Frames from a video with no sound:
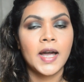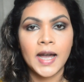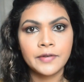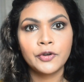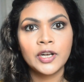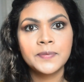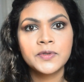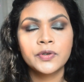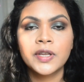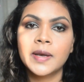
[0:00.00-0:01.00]
And for lips
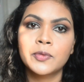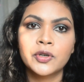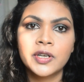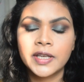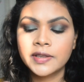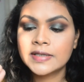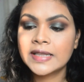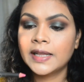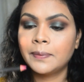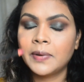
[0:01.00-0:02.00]
today, I'm going to take
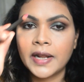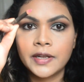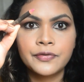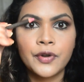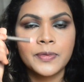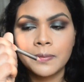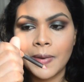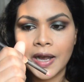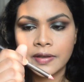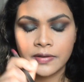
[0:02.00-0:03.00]
this lip liner from the M.A.C.